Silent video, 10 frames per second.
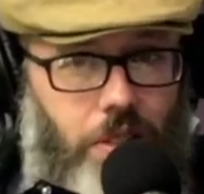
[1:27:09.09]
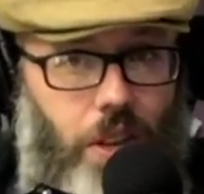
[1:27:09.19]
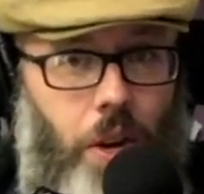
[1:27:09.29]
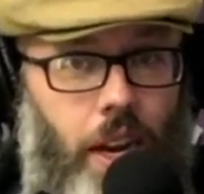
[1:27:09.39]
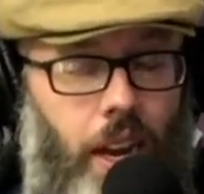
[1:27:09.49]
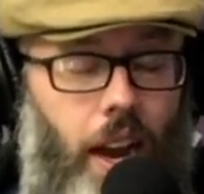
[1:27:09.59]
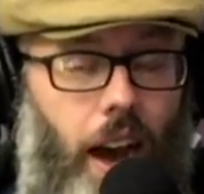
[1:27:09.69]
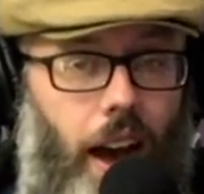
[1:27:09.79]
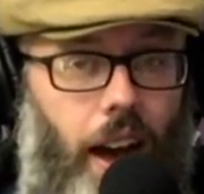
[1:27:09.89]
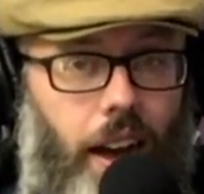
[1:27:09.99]
So
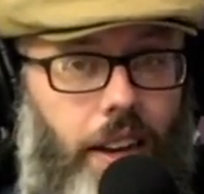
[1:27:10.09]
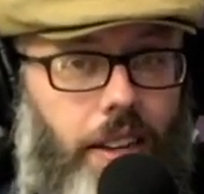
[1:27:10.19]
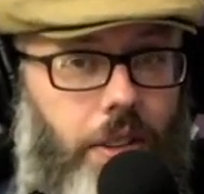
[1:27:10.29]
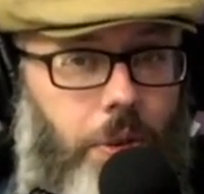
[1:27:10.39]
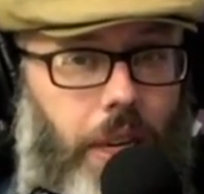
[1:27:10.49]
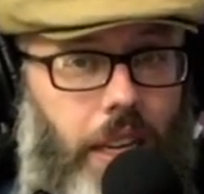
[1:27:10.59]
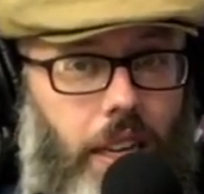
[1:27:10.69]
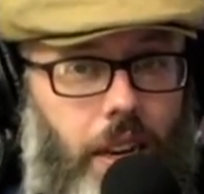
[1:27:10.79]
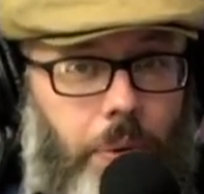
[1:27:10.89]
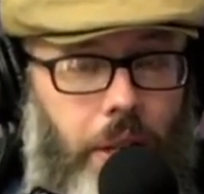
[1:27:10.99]
mm-hmm. uh, we
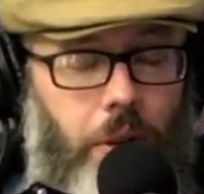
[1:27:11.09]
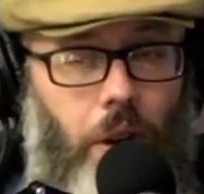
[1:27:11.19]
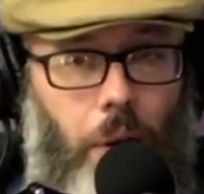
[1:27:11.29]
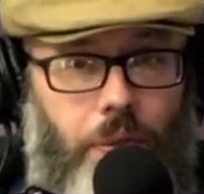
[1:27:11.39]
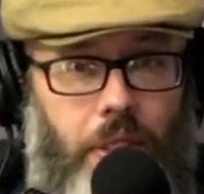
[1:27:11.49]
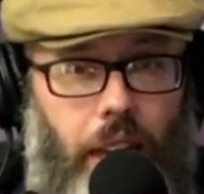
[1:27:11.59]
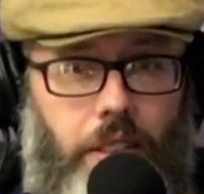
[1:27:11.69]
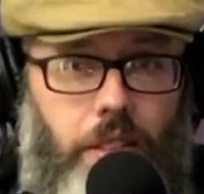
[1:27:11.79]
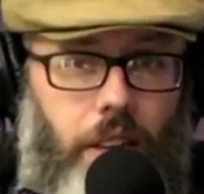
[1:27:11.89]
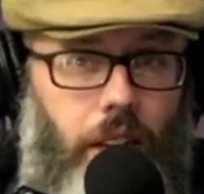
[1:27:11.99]
uh, we do hope
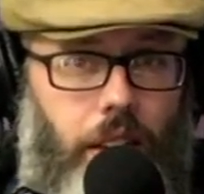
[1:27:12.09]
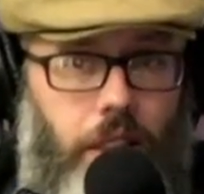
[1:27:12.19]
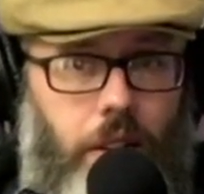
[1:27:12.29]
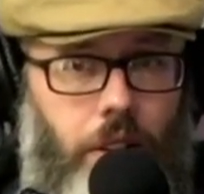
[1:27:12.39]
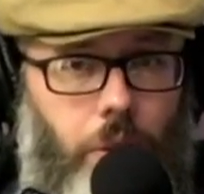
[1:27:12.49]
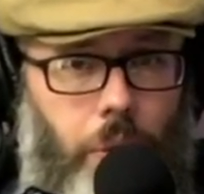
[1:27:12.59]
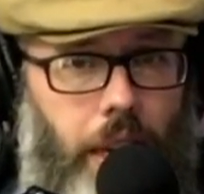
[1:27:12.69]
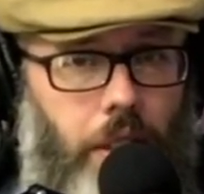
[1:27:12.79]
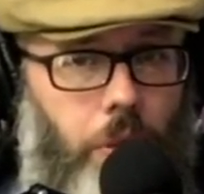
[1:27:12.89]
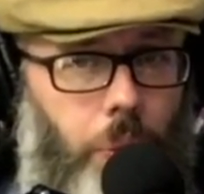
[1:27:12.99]
that uh, the the
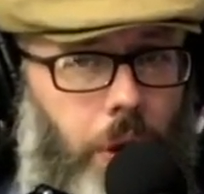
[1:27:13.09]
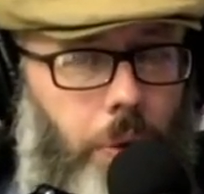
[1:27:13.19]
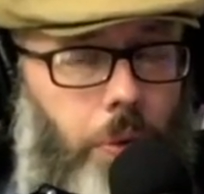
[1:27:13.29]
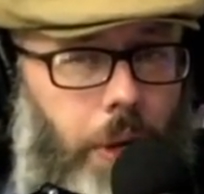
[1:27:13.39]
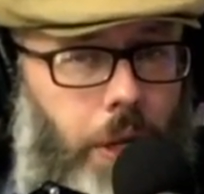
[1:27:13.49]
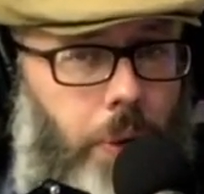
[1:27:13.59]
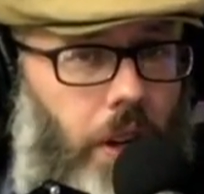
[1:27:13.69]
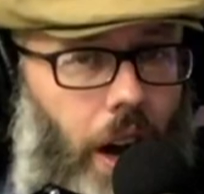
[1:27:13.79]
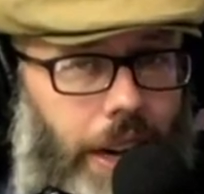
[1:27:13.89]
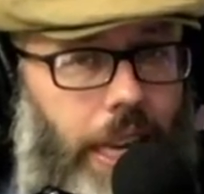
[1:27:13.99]
way in where which we're
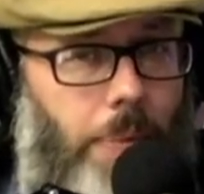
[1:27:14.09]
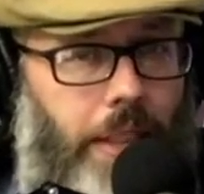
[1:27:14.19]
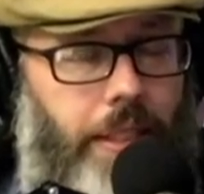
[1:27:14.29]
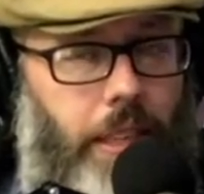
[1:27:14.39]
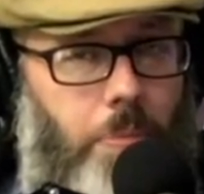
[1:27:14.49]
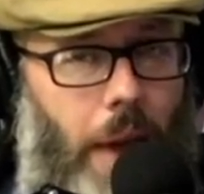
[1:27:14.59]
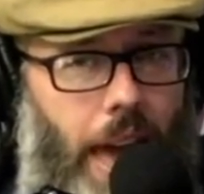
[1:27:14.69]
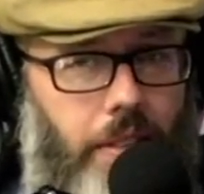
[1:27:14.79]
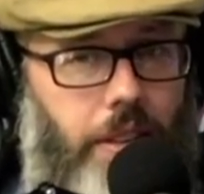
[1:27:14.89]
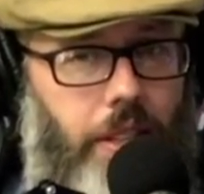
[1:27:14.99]
talking about these
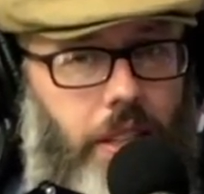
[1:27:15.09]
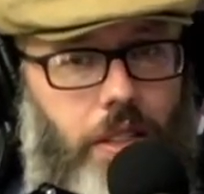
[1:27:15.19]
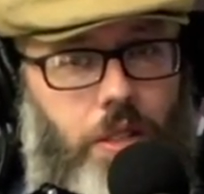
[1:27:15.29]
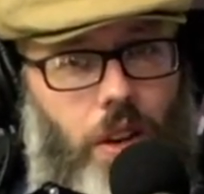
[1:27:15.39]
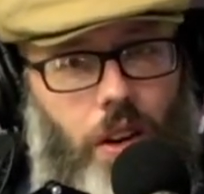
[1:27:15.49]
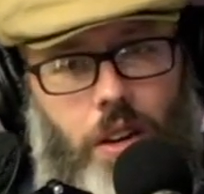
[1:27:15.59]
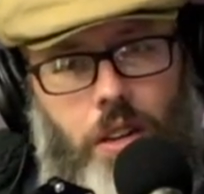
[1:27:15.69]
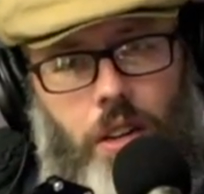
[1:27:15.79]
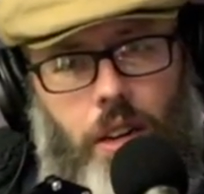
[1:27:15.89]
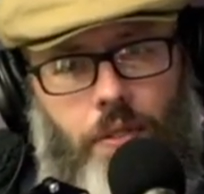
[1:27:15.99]
passages
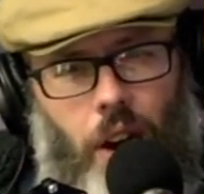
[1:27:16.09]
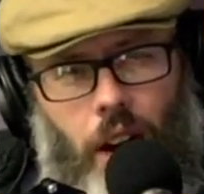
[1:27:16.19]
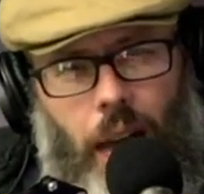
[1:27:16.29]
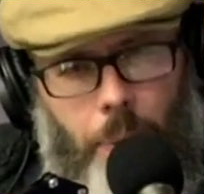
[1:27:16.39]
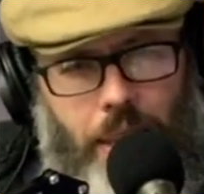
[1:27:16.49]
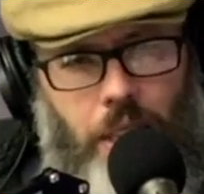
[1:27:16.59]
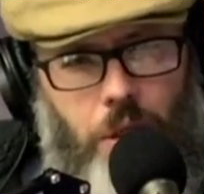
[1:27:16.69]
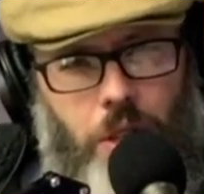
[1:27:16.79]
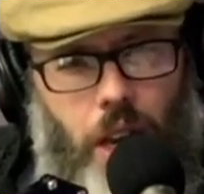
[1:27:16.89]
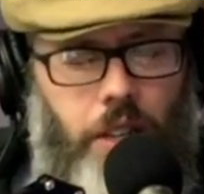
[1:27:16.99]
are um, are helping you
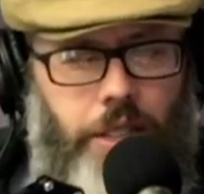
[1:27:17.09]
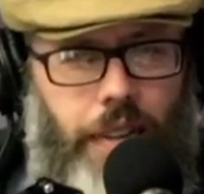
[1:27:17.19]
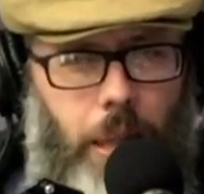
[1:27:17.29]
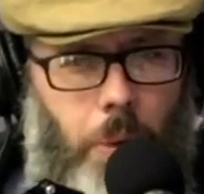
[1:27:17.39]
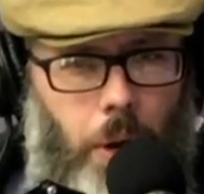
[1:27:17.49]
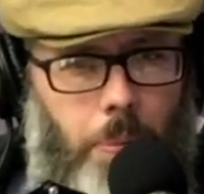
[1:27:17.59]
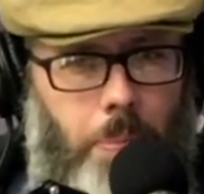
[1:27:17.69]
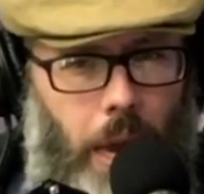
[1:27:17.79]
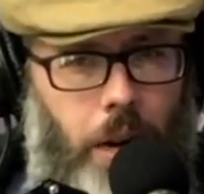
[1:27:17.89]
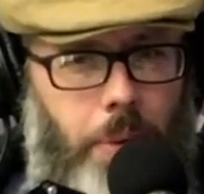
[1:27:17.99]
to understand the book
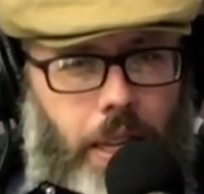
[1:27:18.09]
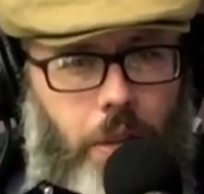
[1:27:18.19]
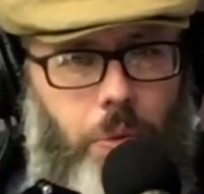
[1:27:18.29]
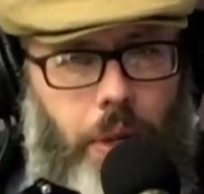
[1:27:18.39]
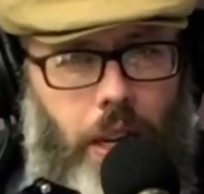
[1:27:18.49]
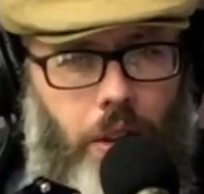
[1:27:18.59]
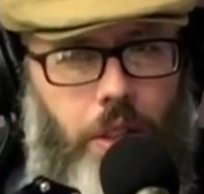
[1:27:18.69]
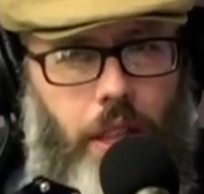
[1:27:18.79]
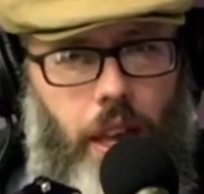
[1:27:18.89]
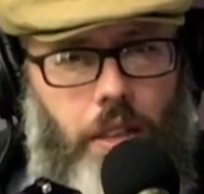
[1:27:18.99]
better, because we know
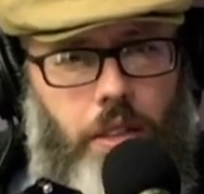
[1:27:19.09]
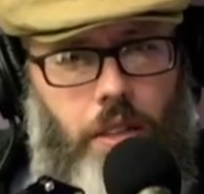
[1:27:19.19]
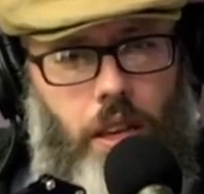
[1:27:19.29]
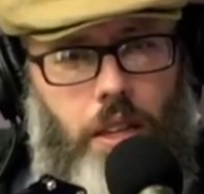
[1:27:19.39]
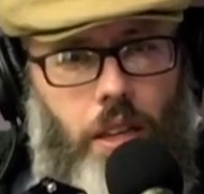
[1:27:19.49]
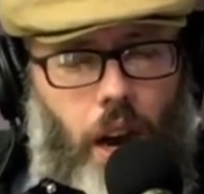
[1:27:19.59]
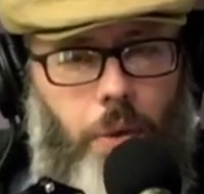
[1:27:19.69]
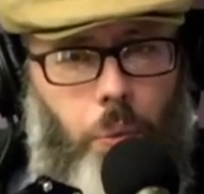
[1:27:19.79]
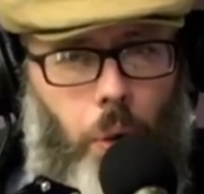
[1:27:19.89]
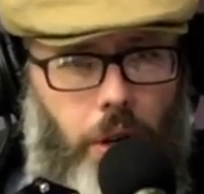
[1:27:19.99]
that
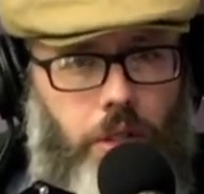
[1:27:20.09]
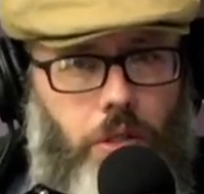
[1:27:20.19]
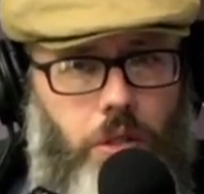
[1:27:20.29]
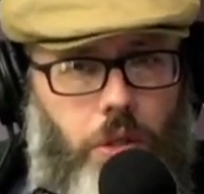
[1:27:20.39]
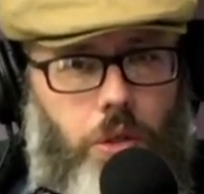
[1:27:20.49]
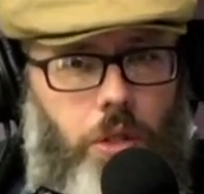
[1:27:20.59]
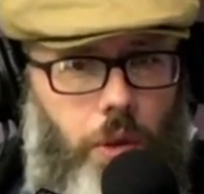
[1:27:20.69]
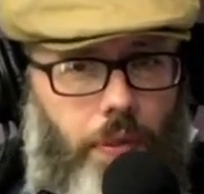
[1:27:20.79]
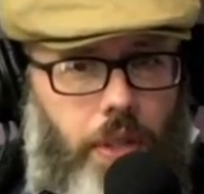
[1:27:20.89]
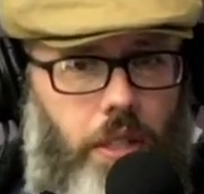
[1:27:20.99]
God works through the
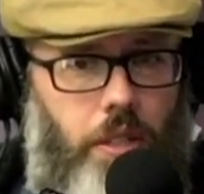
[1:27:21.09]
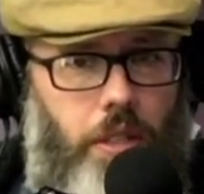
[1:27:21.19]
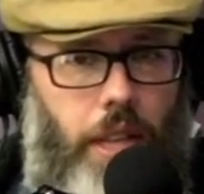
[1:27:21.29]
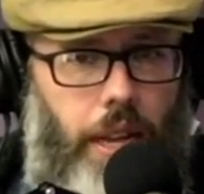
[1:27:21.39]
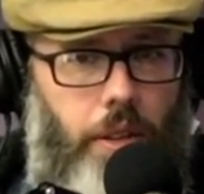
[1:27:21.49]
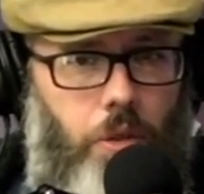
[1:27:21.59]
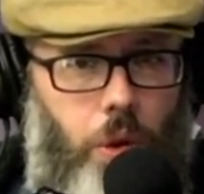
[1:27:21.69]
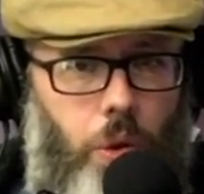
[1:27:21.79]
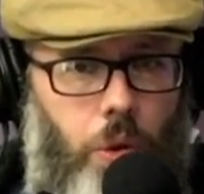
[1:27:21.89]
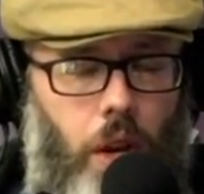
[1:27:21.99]
Scriptures, and that it's
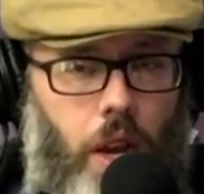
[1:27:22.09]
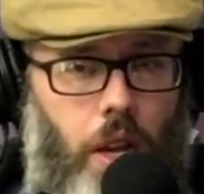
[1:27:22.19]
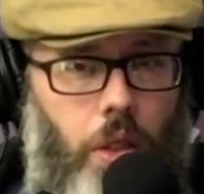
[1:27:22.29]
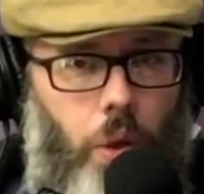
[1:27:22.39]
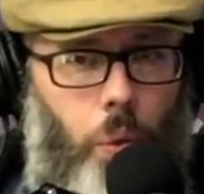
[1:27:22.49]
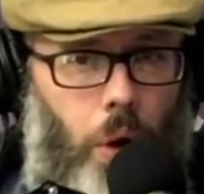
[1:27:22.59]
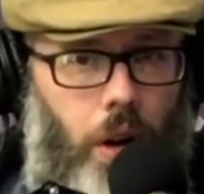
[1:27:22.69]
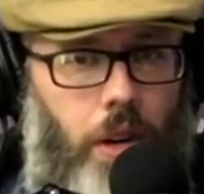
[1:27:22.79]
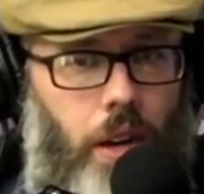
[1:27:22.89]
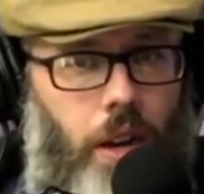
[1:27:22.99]
through the
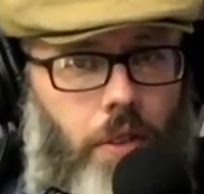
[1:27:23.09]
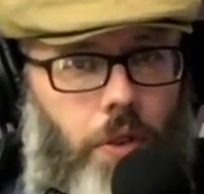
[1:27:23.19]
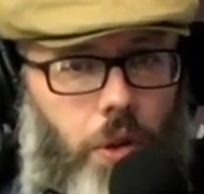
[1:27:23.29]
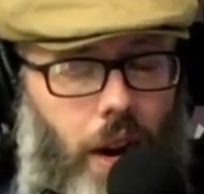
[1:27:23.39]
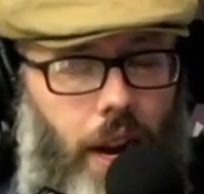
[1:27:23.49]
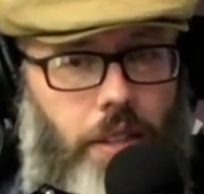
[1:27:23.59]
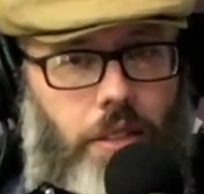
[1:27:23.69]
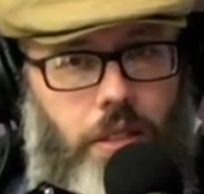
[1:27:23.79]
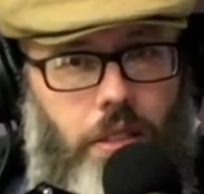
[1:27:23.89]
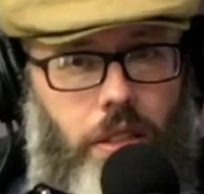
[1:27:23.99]
Word of
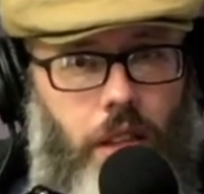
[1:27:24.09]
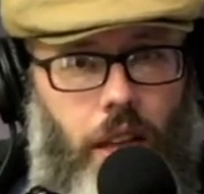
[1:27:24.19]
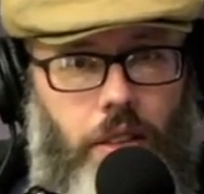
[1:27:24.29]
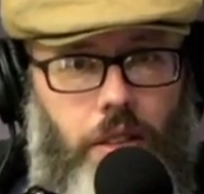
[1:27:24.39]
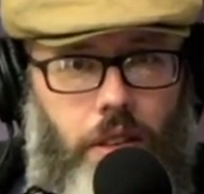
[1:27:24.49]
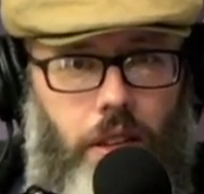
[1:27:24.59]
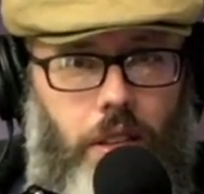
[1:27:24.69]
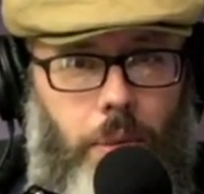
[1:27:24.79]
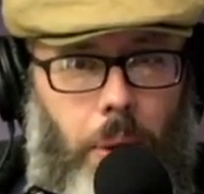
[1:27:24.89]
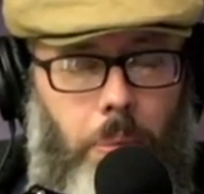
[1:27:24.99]
Christ that
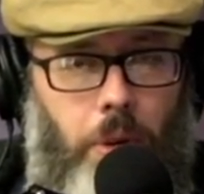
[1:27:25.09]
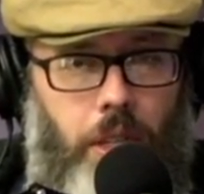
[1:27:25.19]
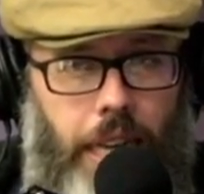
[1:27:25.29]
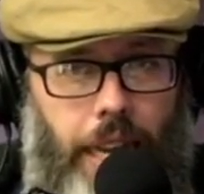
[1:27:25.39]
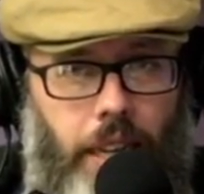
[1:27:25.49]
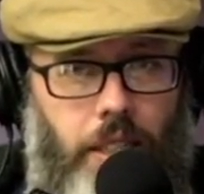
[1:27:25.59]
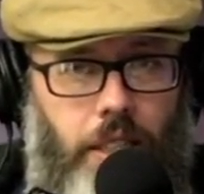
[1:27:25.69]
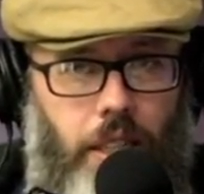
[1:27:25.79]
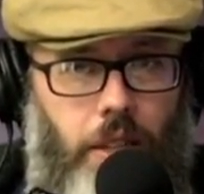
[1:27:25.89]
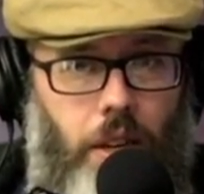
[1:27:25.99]
that people are
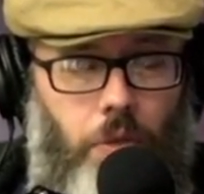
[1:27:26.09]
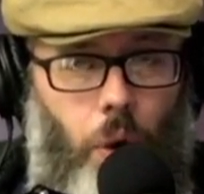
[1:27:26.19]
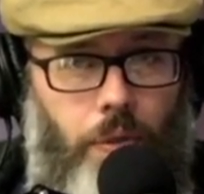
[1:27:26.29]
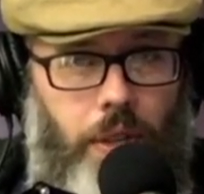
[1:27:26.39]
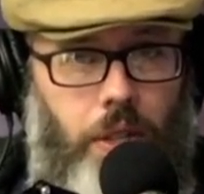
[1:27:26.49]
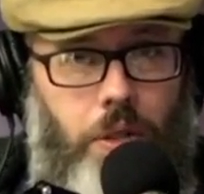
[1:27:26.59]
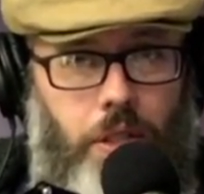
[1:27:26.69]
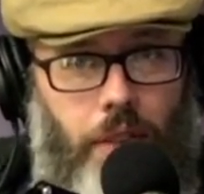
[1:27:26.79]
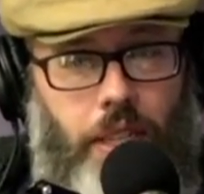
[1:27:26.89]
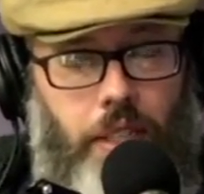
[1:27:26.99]
changed and conformed into
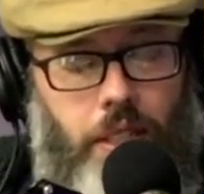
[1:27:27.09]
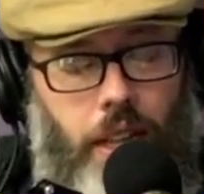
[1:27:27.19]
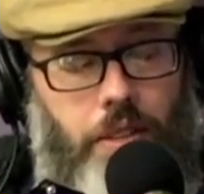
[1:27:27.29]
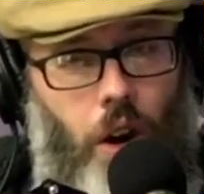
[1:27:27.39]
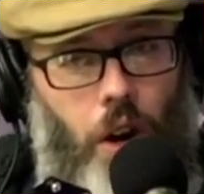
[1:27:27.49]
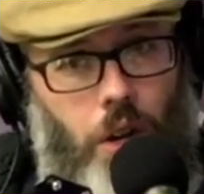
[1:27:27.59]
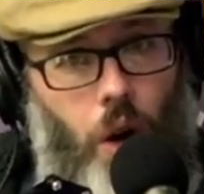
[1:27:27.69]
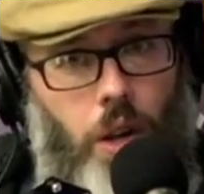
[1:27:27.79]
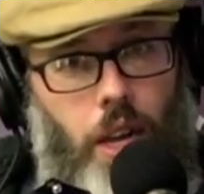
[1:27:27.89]
His image, and that's our goal